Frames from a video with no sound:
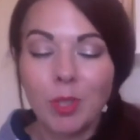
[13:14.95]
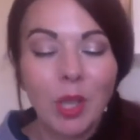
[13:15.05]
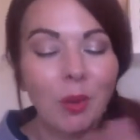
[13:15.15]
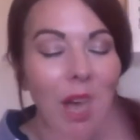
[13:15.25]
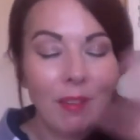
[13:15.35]
so
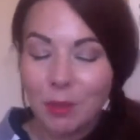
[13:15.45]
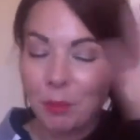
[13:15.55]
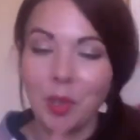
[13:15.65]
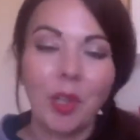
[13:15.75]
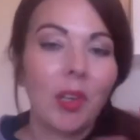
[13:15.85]
I don't have to
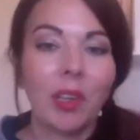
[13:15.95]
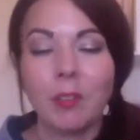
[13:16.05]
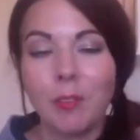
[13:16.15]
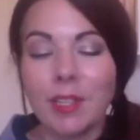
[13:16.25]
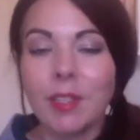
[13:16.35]
put on
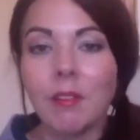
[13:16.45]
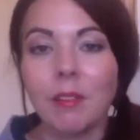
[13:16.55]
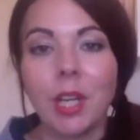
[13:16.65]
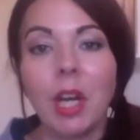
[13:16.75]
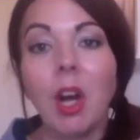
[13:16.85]
a face
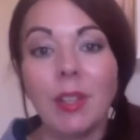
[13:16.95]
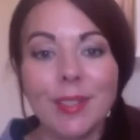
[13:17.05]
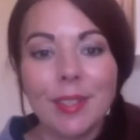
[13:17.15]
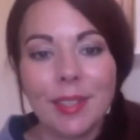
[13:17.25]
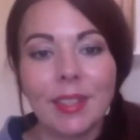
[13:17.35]
covering
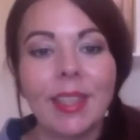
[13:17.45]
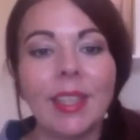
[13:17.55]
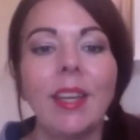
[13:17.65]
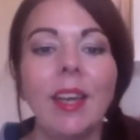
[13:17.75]
constantly.